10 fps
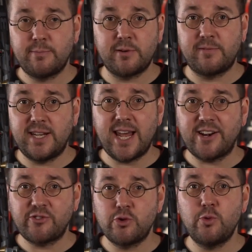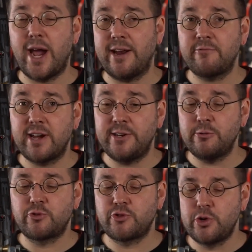both lateral and
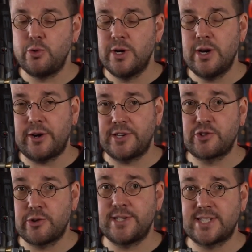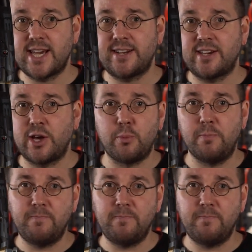radial true on your truing stand at home.